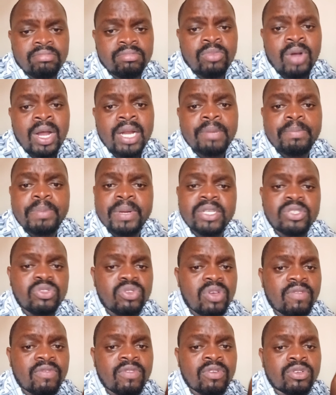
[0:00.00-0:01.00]
WordPress,
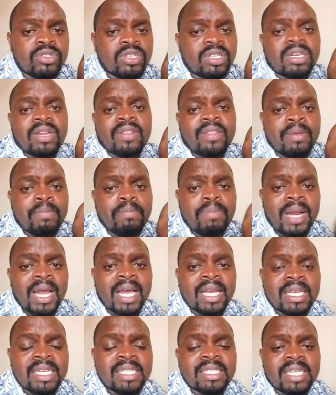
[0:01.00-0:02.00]
you have got the
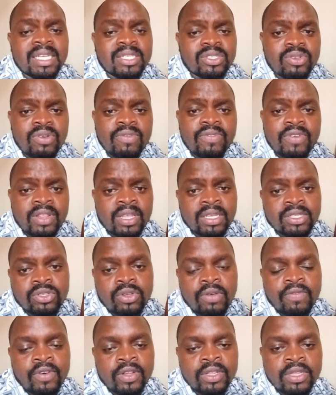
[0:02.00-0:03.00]
plugins and so forth,
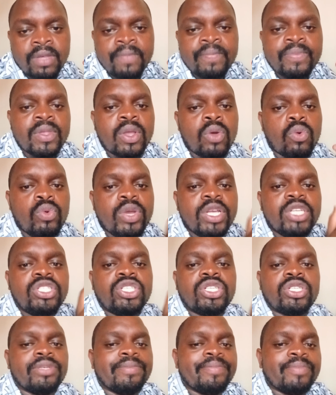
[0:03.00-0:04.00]

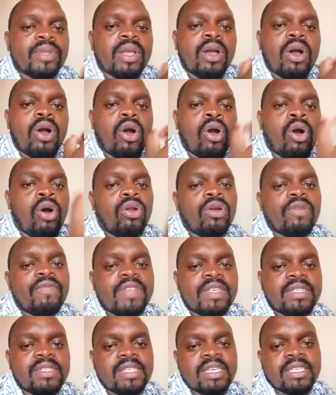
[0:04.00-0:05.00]
which all of
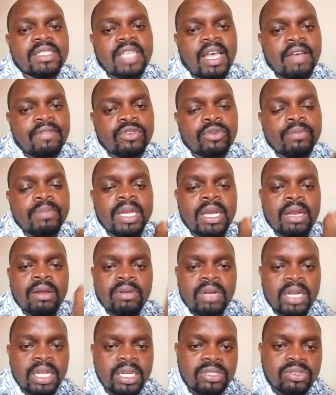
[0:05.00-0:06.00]
these things have to be
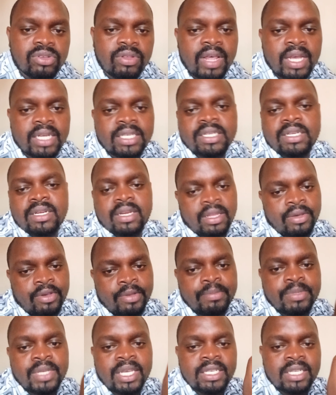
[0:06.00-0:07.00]
loaded so that the
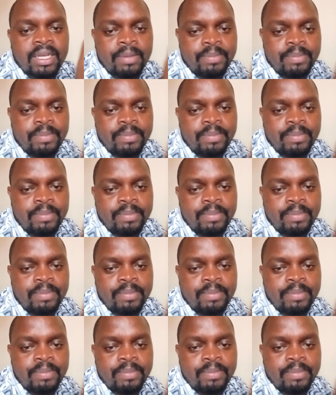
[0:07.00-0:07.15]
website